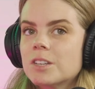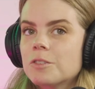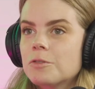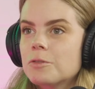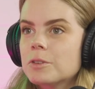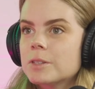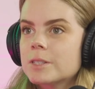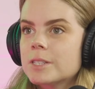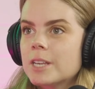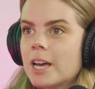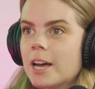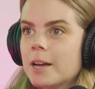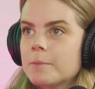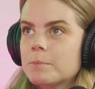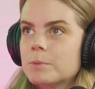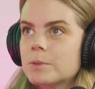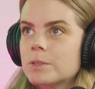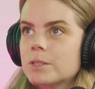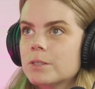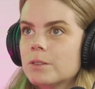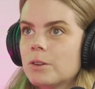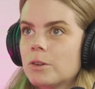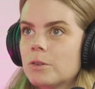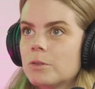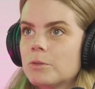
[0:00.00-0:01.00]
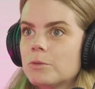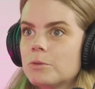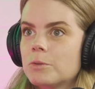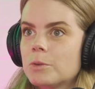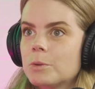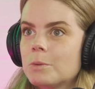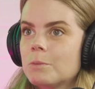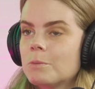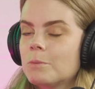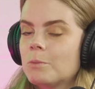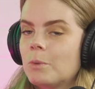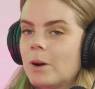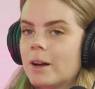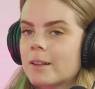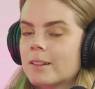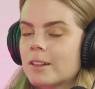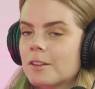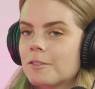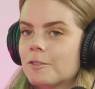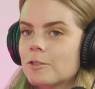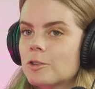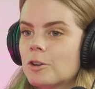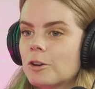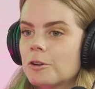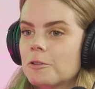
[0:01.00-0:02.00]
different types of
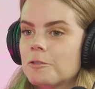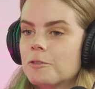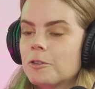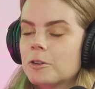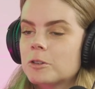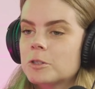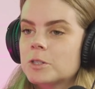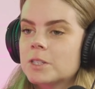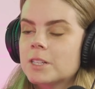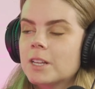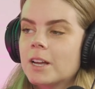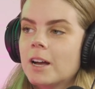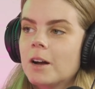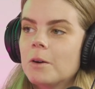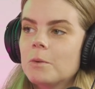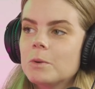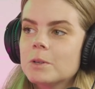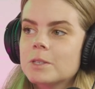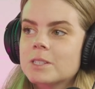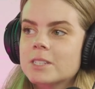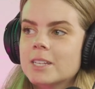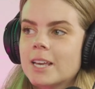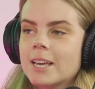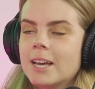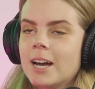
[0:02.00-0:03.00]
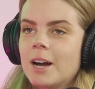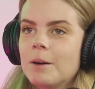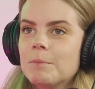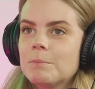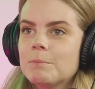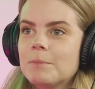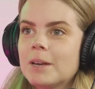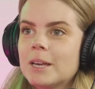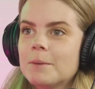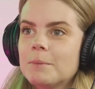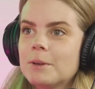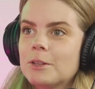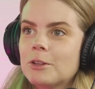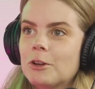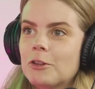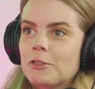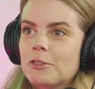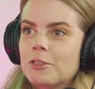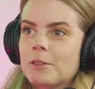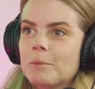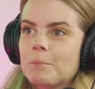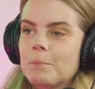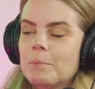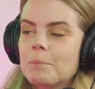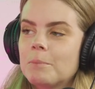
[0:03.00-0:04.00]
wildlife photographers. I will say I'm maybe
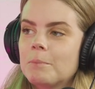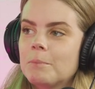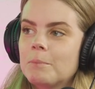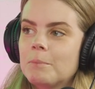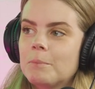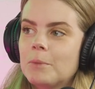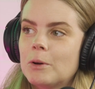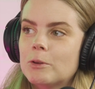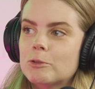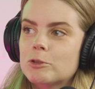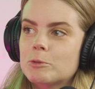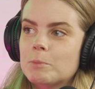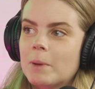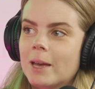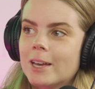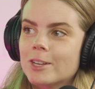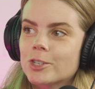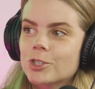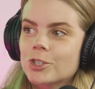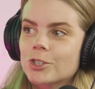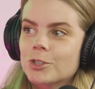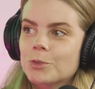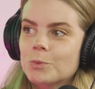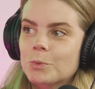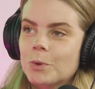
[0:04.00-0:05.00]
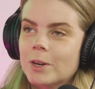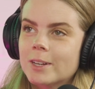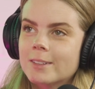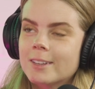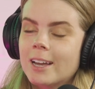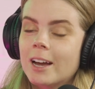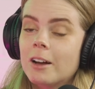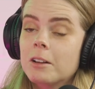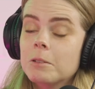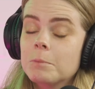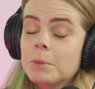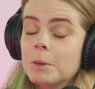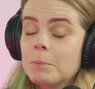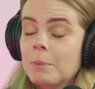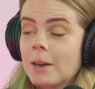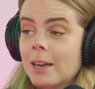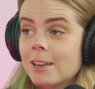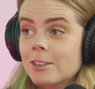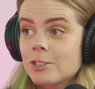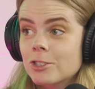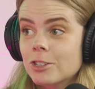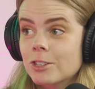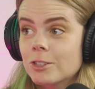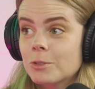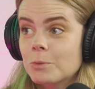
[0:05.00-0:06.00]
not the most patient one. I'll be
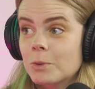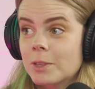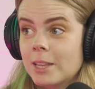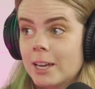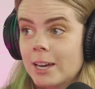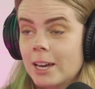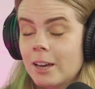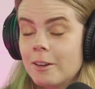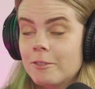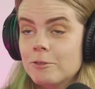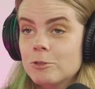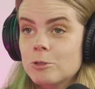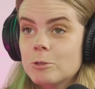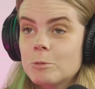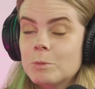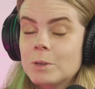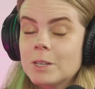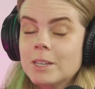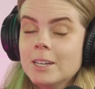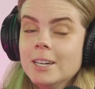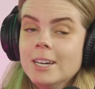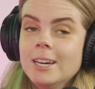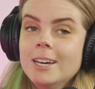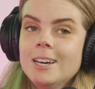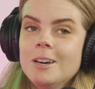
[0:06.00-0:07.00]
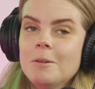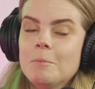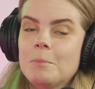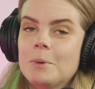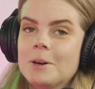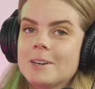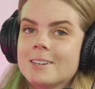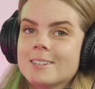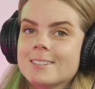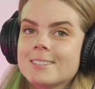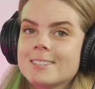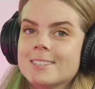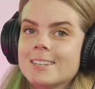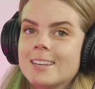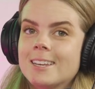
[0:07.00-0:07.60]
patient when I have to be, but